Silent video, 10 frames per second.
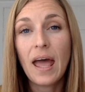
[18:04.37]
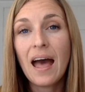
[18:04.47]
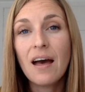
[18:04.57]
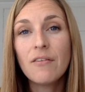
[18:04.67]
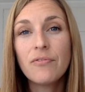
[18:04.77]

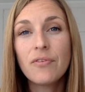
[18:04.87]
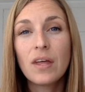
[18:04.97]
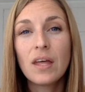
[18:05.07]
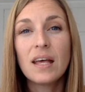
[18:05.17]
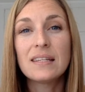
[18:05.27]
have
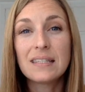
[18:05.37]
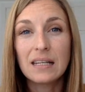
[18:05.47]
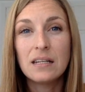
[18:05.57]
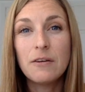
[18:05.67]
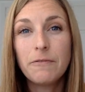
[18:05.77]
a
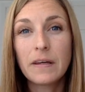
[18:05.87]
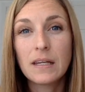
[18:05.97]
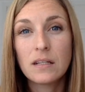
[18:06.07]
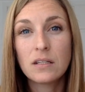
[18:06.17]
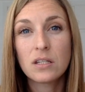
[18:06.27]

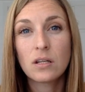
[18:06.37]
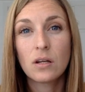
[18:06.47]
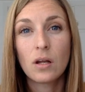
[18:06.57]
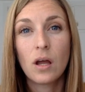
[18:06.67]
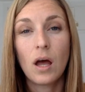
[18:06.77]
significant
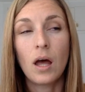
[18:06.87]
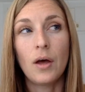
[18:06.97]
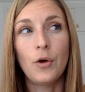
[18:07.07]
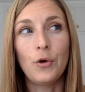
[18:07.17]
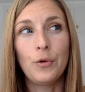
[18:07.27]

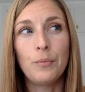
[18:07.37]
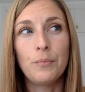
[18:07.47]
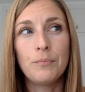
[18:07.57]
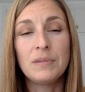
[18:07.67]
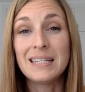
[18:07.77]

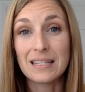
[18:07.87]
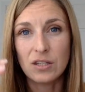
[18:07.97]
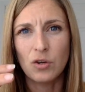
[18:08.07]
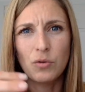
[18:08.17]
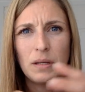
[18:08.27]

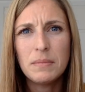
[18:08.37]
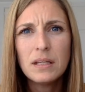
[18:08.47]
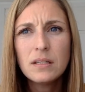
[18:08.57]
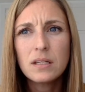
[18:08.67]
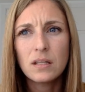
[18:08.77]

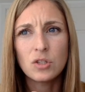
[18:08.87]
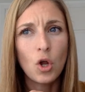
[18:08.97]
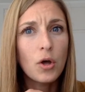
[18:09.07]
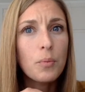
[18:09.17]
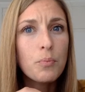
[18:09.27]
disagreement, is
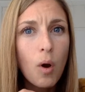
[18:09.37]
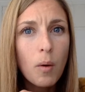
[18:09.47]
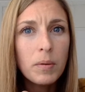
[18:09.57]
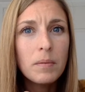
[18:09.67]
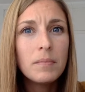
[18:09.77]
not a
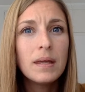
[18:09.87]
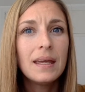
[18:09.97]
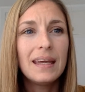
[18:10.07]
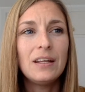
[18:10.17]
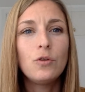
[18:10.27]
problem
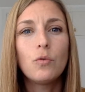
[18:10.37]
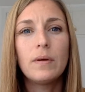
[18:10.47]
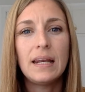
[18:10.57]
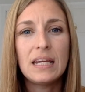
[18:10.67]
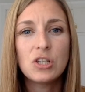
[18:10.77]
in your
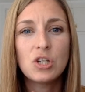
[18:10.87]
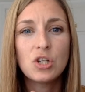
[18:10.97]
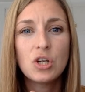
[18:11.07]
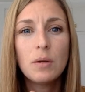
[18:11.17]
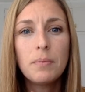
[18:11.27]

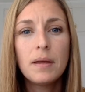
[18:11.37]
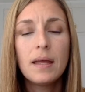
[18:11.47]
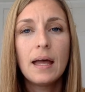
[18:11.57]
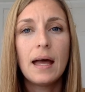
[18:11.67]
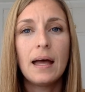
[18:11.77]
relationship,
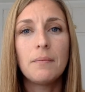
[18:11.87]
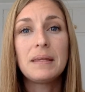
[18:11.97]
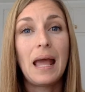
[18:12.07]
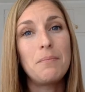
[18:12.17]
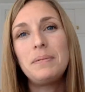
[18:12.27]

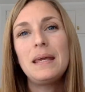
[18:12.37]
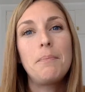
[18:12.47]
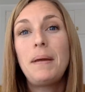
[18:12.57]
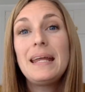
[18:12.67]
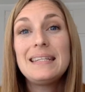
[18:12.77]
can be a
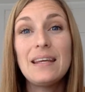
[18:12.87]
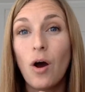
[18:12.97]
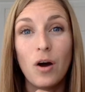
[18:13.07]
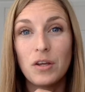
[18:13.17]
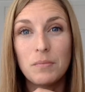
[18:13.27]
petty
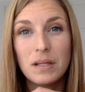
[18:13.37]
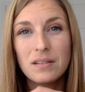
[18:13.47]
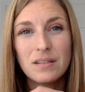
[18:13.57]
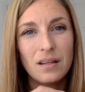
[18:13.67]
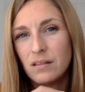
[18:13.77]

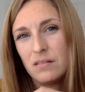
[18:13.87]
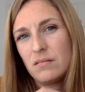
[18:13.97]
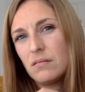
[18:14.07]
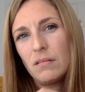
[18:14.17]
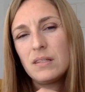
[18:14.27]
argument.
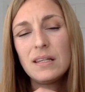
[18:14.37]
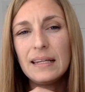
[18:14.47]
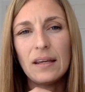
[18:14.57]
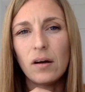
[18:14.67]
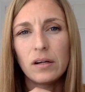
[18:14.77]
It's a
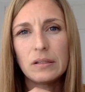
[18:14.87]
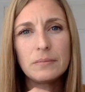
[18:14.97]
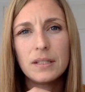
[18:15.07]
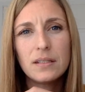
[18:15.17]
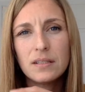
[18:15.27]
silly
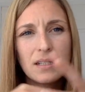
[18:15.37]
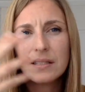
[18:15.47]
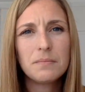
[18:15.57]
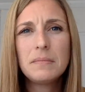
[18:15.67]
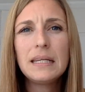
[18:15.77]
argument. It
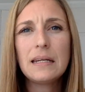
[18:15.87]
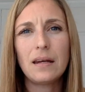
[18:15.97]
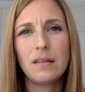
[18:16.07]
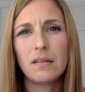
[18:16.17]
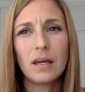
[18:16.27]
doesn't mean
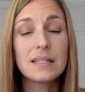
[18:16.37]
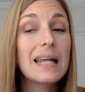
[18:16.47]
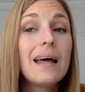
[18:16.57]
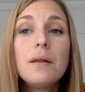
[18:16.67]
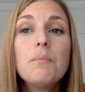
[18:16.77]
anything. It's
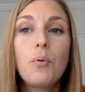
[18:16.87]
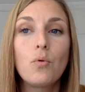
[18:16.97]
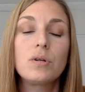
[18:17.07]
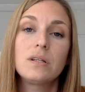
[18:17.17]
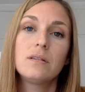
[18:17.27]

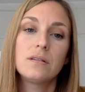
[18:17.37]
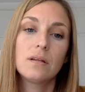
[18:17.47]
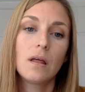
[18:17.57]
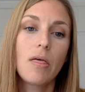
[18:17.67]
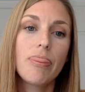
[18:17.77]
unimportant.
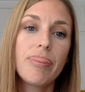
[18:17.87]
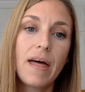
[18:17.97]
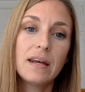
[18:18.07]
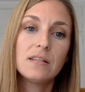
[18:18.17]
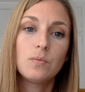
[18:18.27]

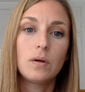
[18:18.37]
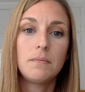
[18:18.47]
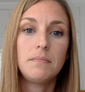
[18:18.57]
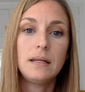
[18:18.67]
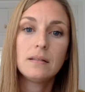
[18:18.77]
That is what
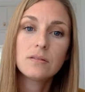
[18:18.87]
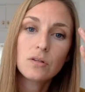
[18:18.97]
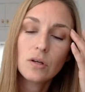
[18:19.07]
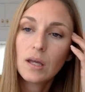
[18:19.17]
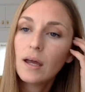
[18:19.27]
it means,
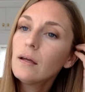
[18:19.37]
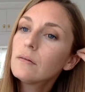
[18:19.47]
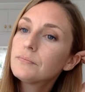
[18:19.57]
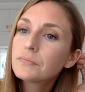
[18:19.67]
okay?